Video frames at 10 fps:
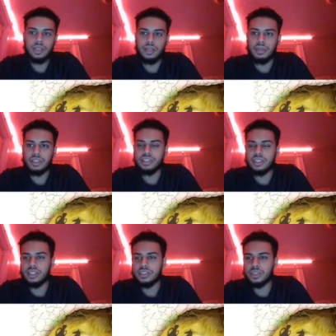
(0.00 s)
I'm actually
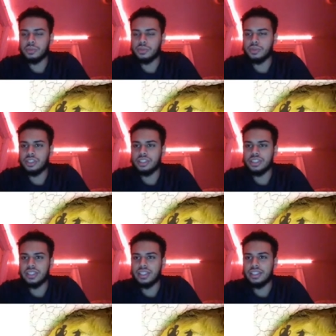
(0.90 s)
getting somewhere with
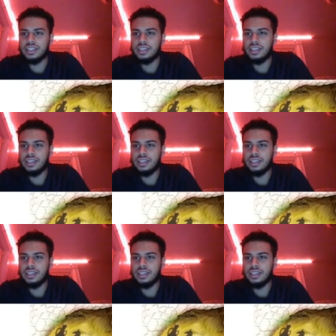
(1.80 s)
this and